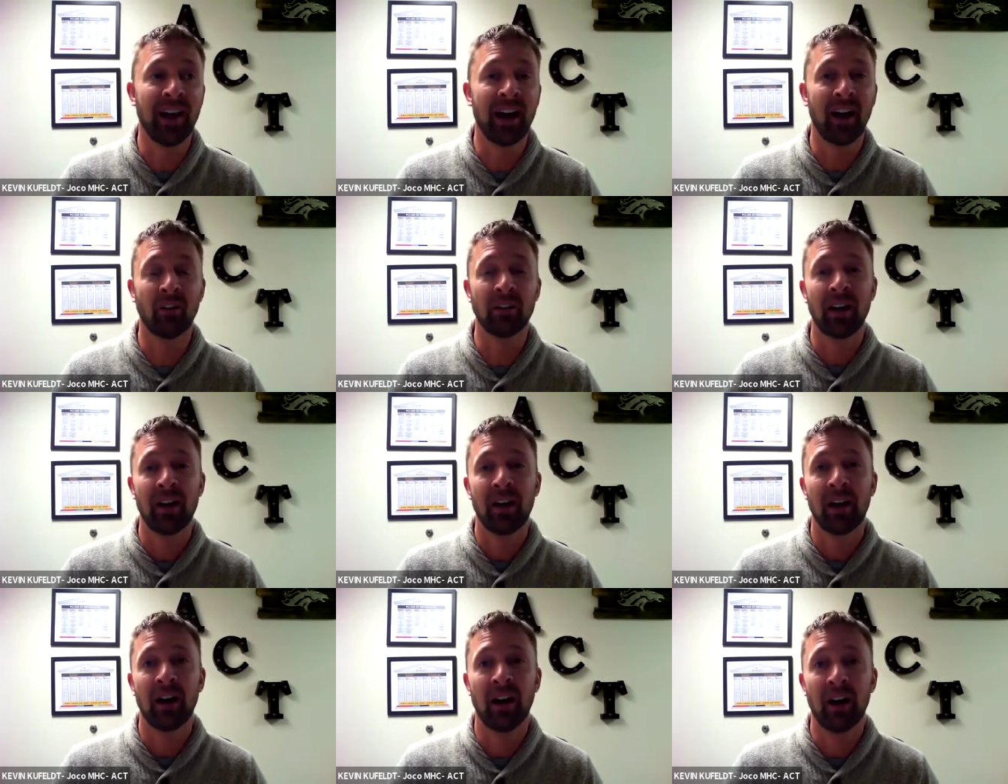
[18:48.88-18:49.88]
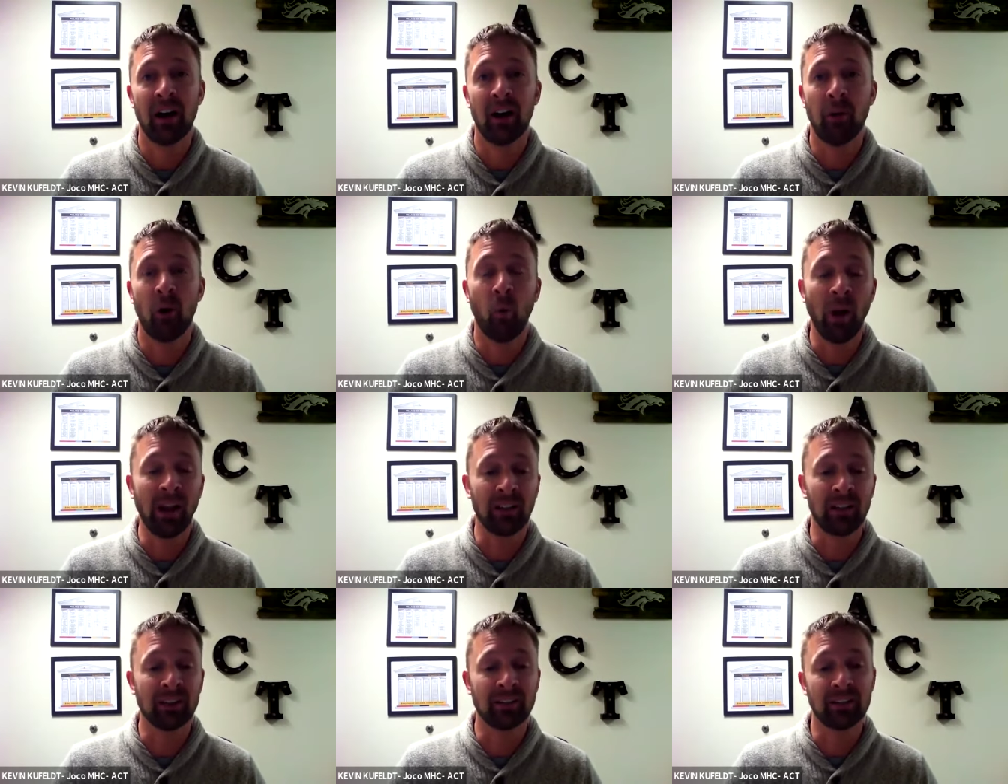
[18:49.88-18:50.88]
out um, a wait
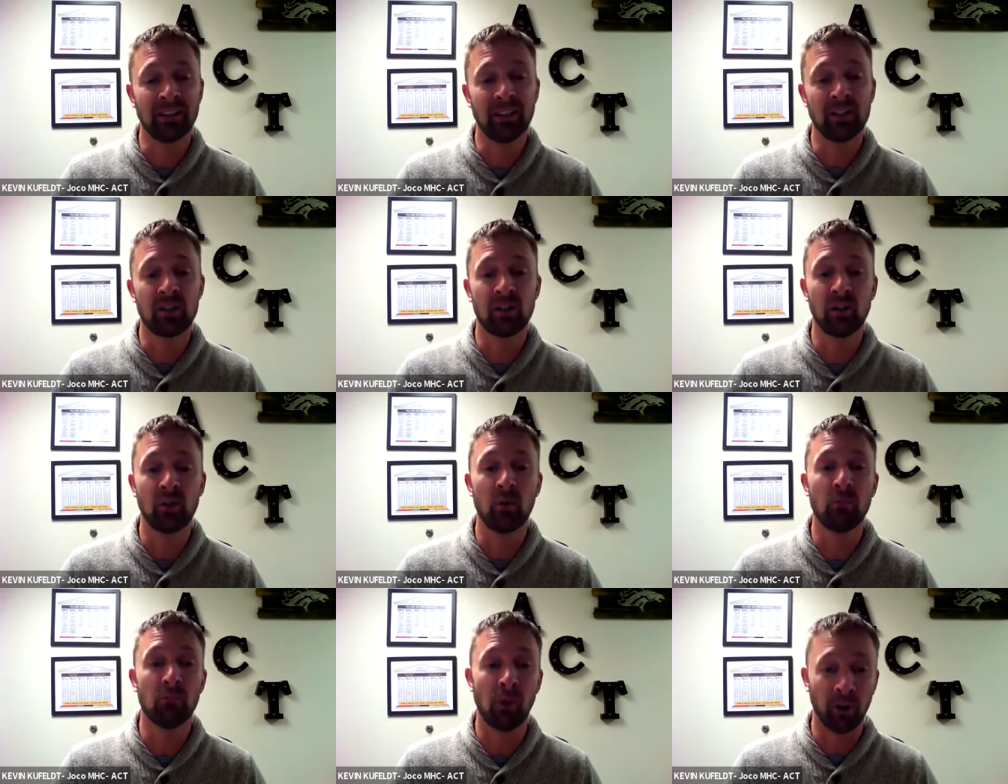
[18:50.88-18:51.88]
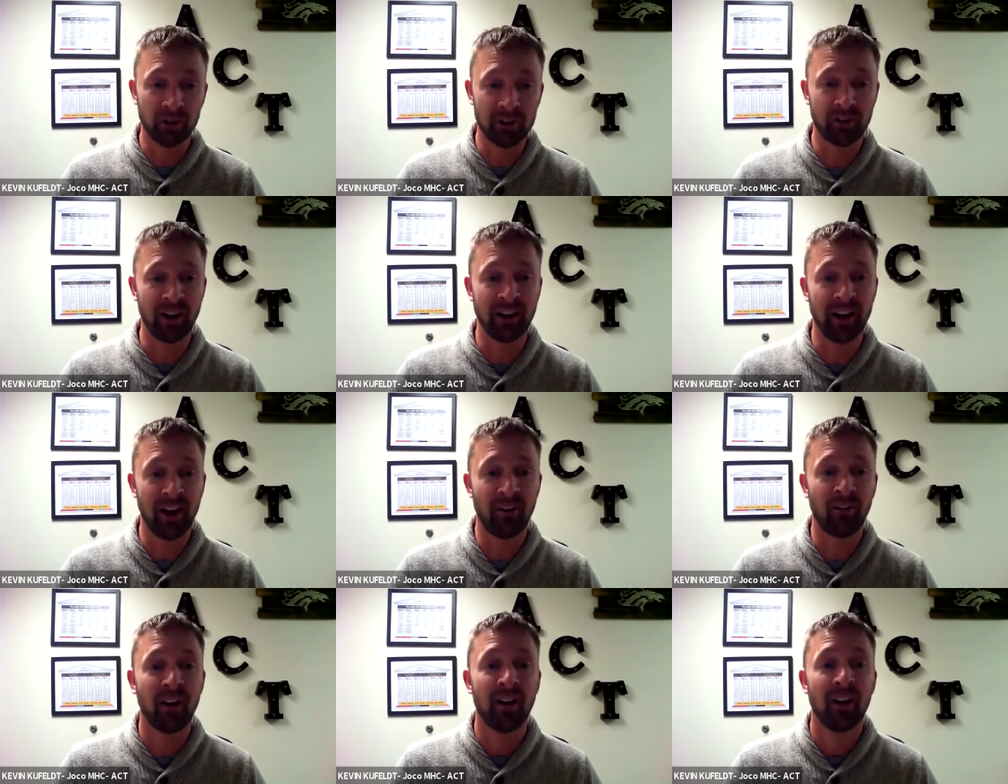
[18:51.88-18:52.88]
list into March right
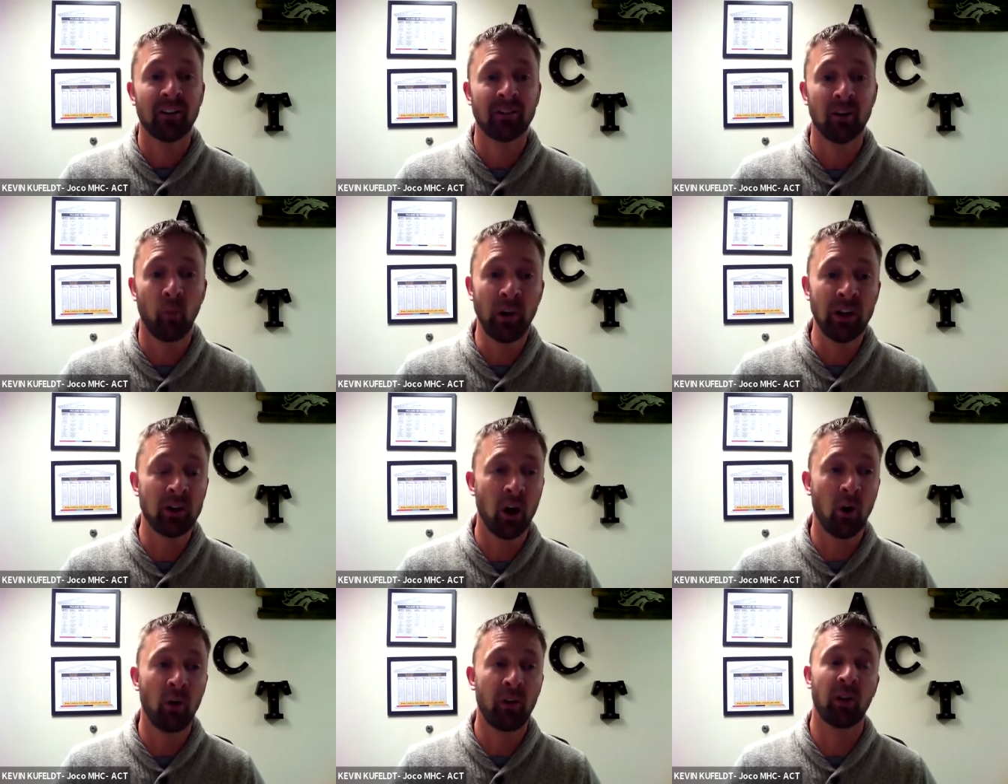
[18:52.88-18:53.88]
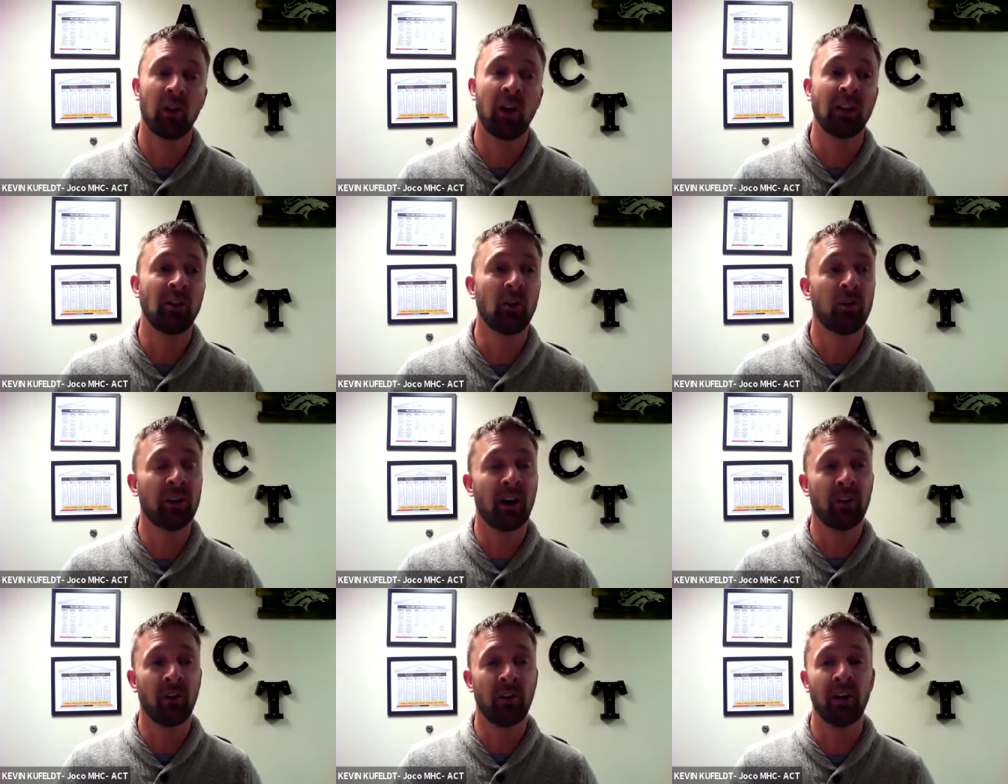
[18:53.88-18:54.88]
now. So we know there are a lot of youth
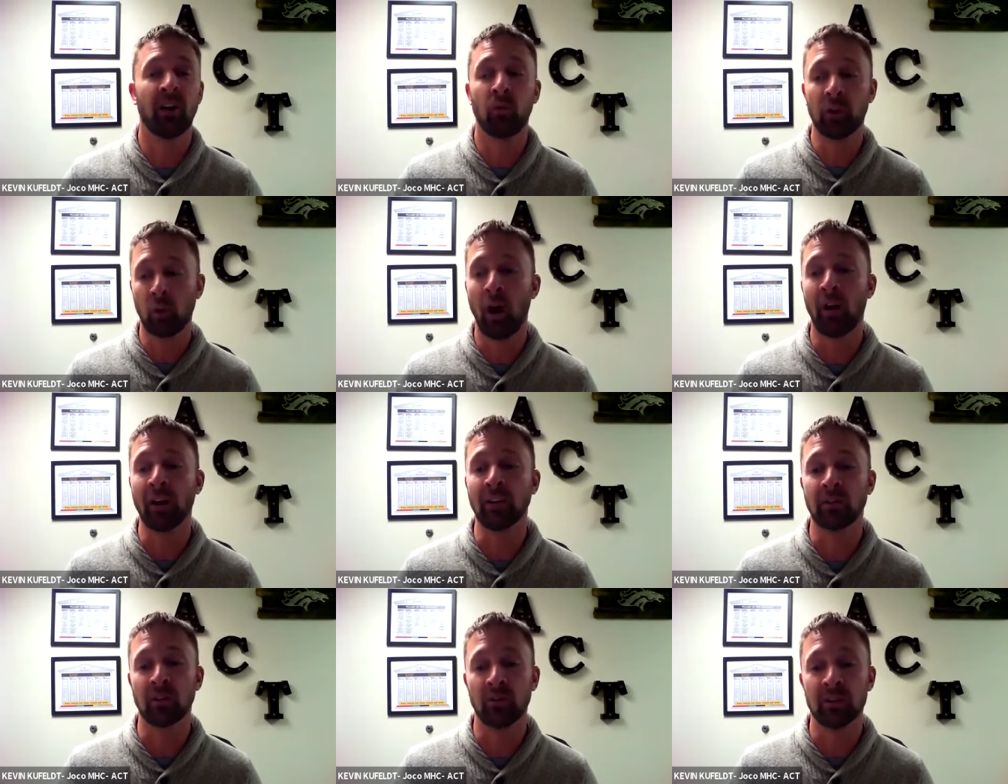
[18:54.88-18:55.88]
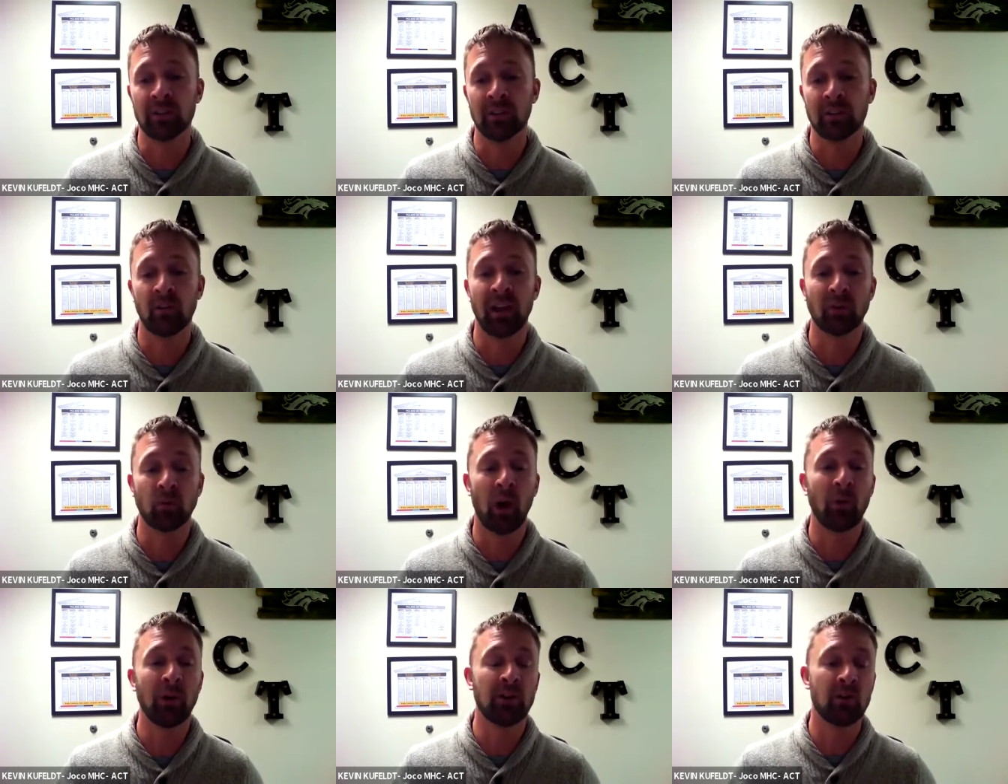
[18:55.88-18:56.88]
out there that are requiring services. So that's why
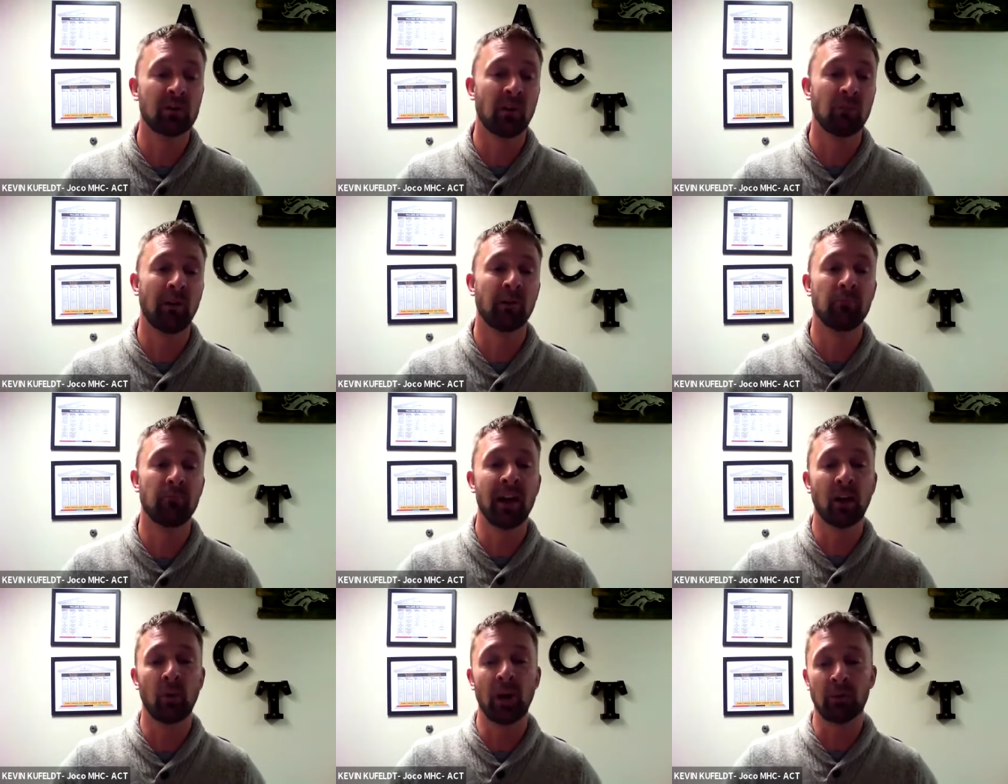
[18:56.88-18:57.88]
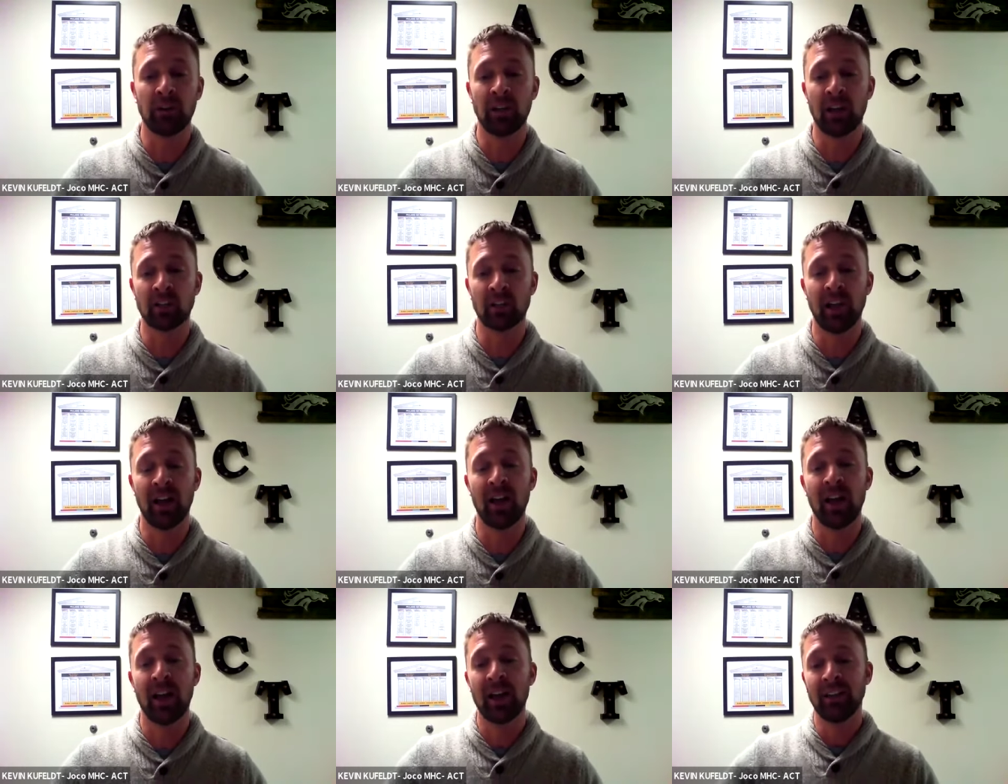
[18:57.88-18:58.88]
we do sometimes make a recommendation that
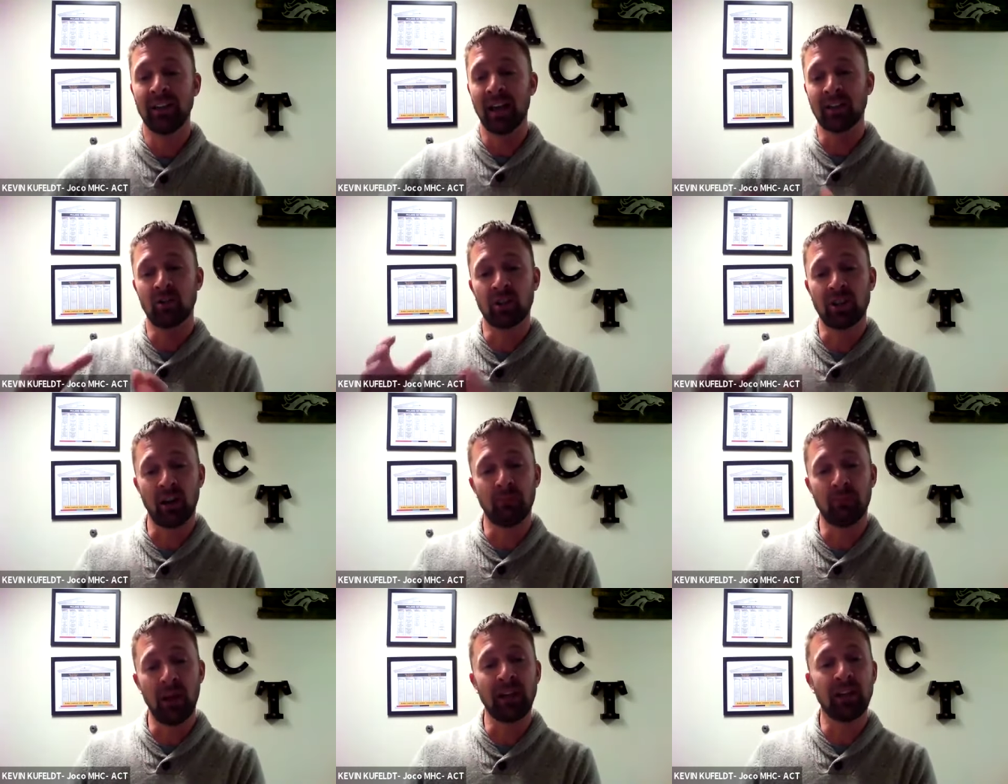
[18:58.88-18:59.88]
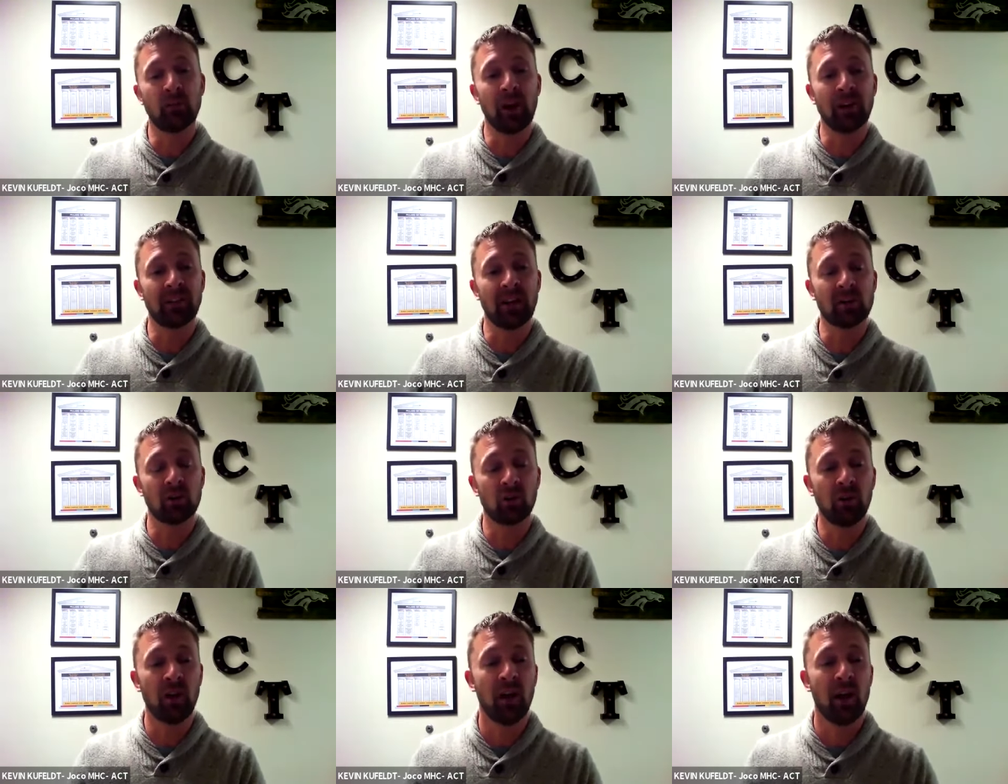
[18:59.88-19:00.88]
yes, your child may need
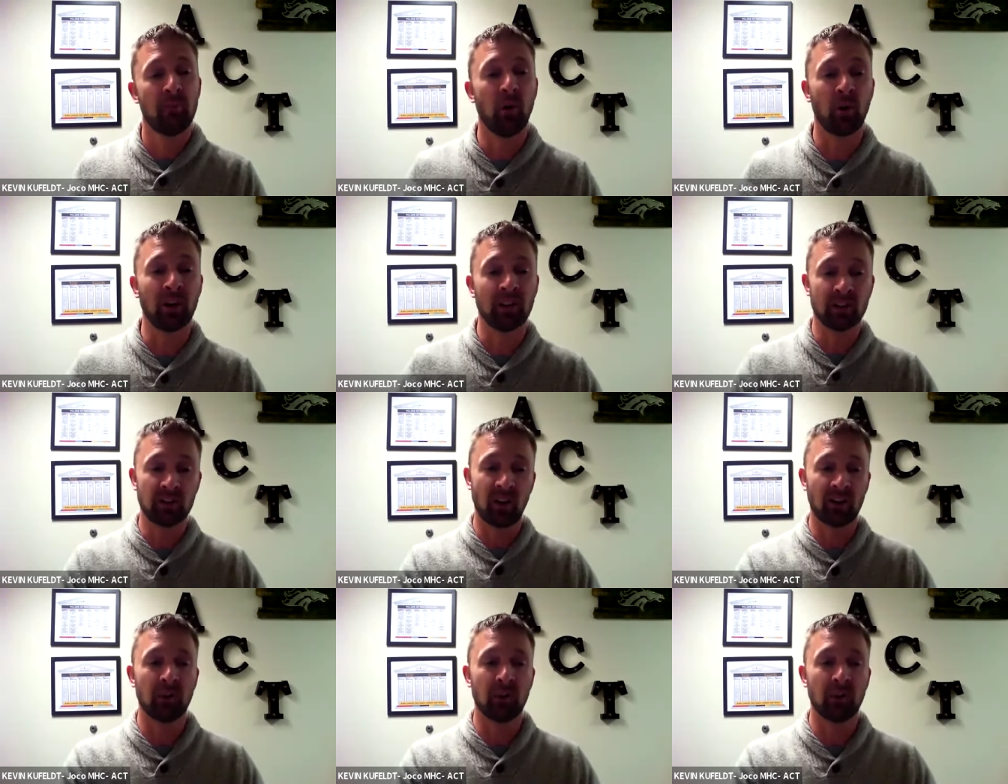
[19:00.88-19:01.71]
residential, but we're going to start